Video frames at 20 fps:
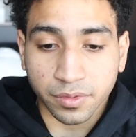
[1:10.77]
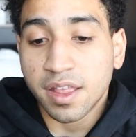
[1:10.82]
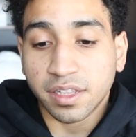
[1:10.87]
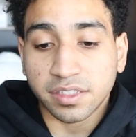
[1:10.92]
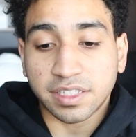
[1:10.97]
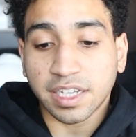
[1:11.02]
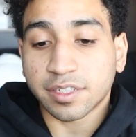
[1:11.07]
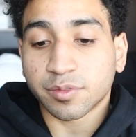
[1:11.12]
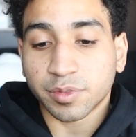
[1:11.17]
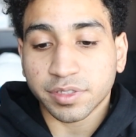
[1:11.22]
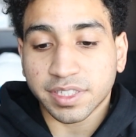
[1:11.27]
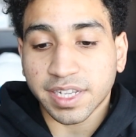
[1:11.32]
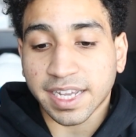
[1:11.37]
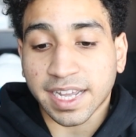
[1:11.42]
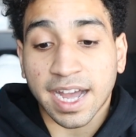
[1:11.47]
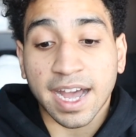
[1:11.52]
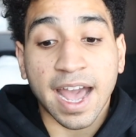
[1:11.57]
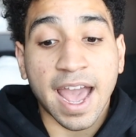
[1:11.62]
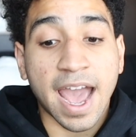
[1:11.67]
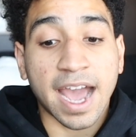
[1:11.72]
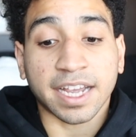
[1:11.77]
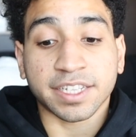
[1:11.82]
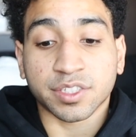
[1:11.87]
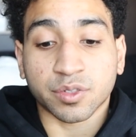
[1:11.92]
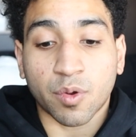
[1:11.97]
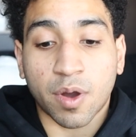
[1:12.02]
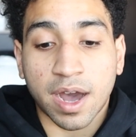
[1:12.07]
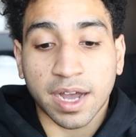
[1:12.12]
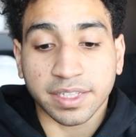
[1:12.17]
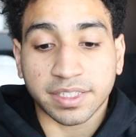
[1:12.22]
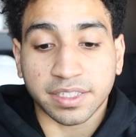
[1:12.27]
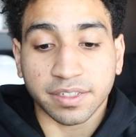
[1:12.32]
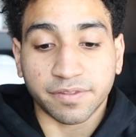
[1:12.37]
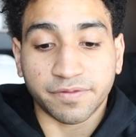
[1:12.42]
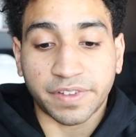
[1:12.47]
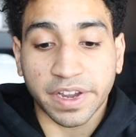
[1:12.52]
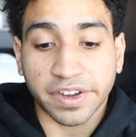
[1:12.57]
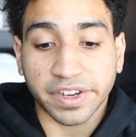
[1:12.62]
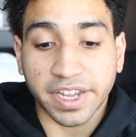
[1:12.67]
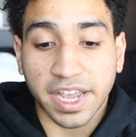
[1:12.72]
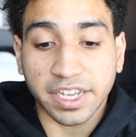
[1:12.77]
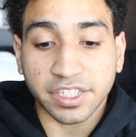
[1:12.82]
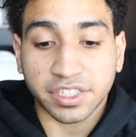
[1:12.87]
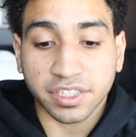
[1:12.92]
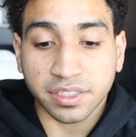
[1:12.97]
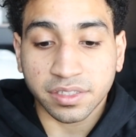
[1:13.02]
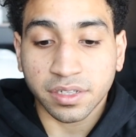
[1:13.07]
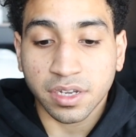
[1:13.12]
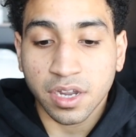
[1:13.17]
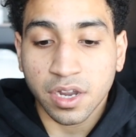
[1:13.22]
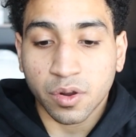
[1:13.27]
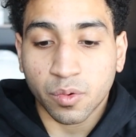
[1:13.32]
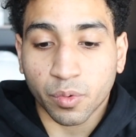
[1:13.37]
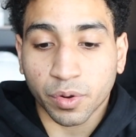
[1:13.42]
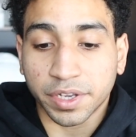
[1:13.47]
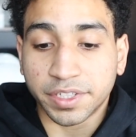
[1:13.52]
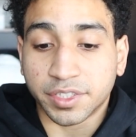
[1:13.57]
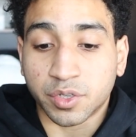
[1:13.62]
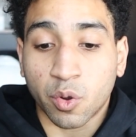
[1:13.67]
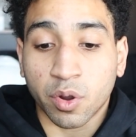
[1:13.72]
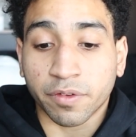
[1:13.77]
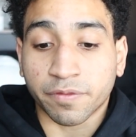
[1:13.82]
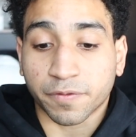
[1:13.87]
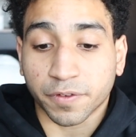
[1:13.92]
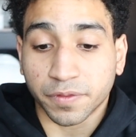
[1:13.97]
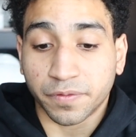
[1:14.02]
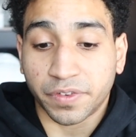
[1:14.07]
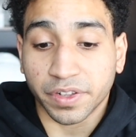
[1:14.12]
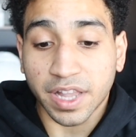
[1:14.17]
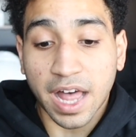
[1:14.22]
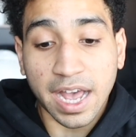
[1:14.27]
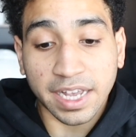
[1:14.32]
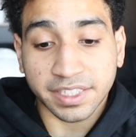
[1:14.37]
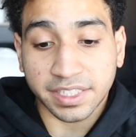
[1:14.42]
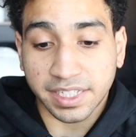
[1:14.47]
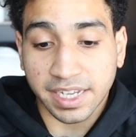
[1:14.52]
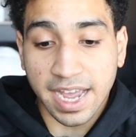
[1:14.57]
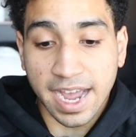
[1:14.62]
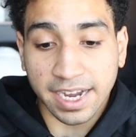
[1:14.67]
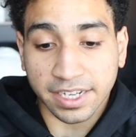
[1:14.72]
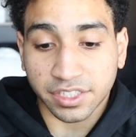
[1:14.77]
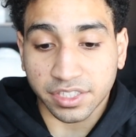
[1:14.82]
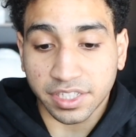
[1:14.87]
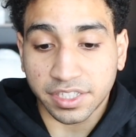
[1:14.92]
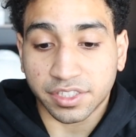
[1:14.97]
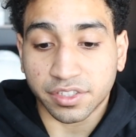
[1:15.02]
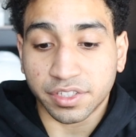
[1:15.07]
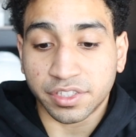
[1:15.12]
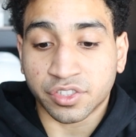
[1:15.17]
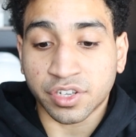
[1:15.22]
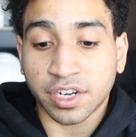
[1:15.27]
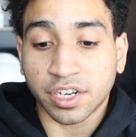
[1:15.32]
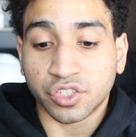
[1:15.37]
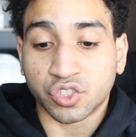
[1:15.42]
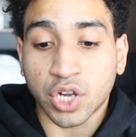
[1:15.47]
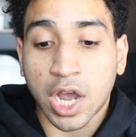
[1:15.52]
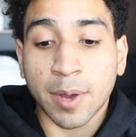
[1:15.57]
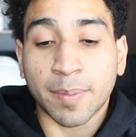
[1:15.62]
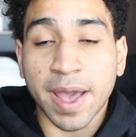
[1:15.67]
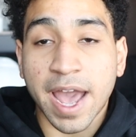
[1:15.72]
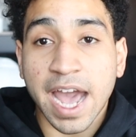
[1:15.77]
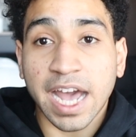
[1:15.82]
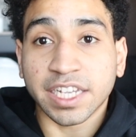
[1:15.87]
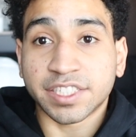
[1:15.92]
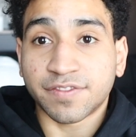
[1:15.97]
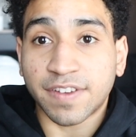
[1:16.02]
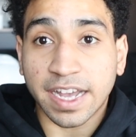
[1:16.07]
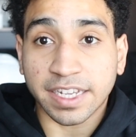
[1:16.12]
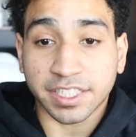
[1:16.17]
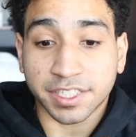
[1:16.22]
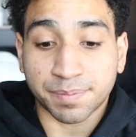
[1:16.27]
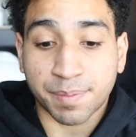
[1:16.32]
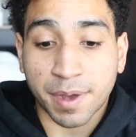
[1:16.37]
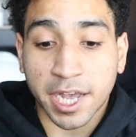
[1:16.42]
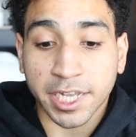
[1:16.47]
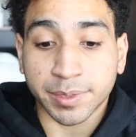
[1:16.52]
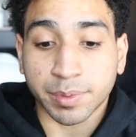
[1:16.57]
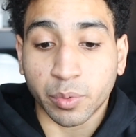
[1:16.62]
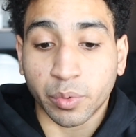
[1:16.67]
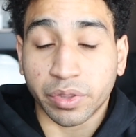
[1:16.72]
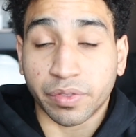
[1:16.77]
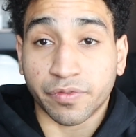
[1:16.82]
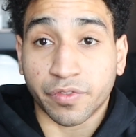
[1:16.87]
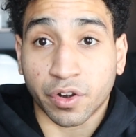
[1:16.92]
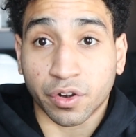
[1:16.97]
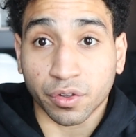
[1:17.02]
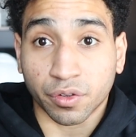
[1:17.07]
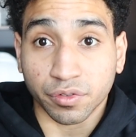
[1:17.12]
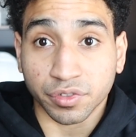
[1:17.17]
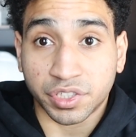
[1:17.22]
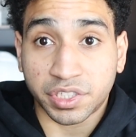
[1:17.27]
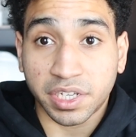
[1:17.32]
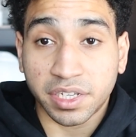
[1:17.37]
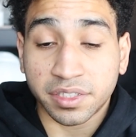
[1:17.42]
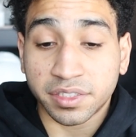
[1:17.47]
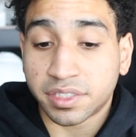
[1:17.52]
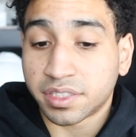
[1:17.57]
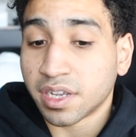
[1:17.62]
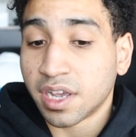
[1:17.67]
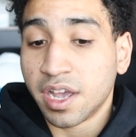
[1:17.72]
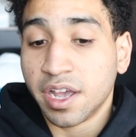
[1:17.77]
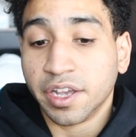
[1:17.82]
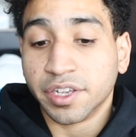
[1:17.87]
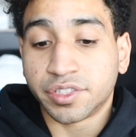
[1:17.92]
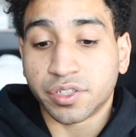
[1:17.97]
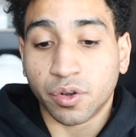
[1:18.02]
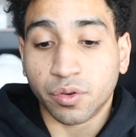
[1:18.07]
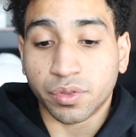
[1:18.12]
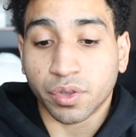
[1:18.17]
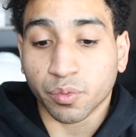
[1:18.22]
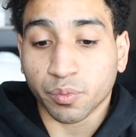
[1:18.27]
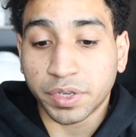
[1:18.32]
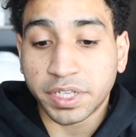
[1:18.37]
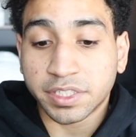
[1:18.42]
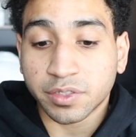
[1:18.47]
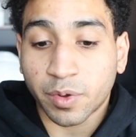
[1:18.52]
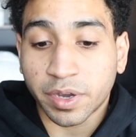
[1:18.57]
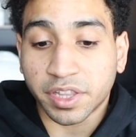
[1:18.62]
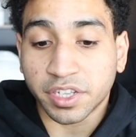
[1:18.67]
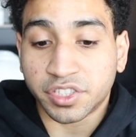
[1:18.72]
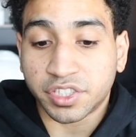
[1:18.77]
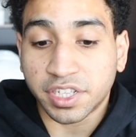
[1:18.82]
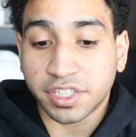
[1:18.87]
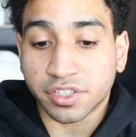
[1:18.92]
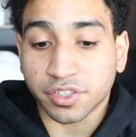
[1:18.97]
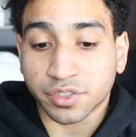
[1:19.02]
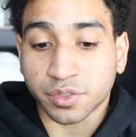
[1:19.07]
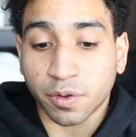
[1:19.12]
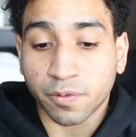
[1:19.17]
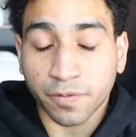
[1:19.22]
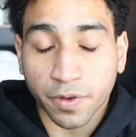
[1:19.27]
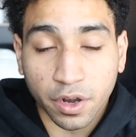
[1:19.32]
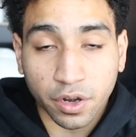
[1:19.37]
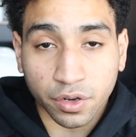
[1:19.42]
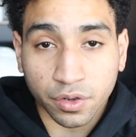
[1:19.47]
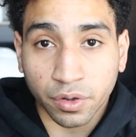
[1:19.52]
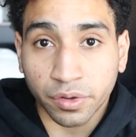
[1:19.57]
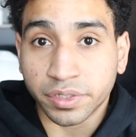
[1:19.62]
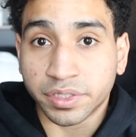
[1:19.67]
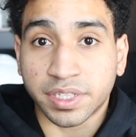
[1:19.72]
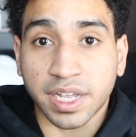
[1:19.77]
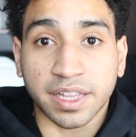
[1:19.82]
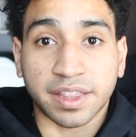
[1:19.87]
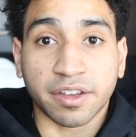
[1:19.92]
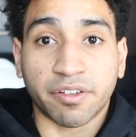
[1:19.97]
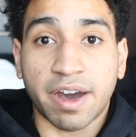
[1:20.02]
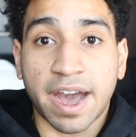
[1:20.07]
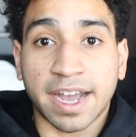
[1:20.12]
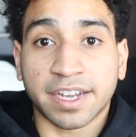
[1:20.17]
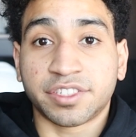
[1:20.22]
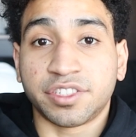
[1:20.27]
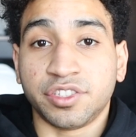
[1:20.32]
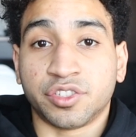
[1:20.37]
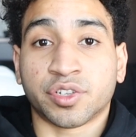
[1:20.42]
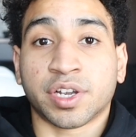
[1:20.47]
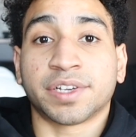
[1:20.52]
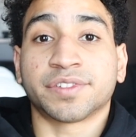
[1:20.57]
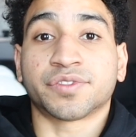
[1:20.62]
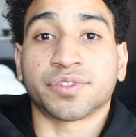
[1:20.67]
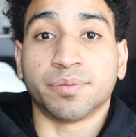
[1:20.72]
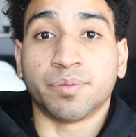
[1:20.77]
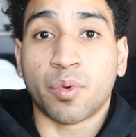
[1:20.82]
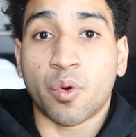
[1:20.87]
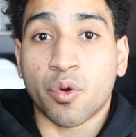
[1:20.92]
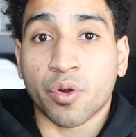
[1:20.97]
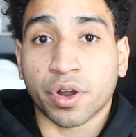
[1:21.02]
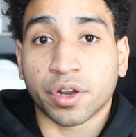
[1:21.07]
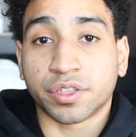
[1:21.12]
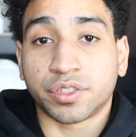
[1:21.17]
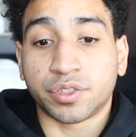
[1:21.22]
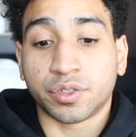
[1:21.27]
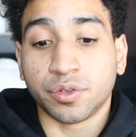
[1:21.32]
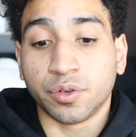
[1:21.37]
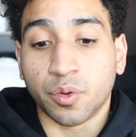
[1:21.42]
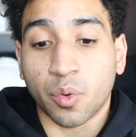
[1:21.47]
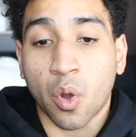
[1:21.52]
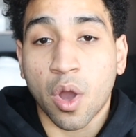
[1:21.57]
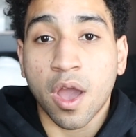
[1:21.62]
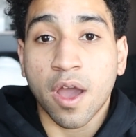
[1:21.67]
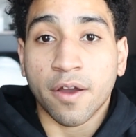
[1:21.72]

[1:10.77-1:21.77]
This next one's like a hack squat variation where he's going for velocity actually. So he's trying to drop as fast as possible with vertical shins. So the reason why the shins are so vertical is that they'll actually transfer more to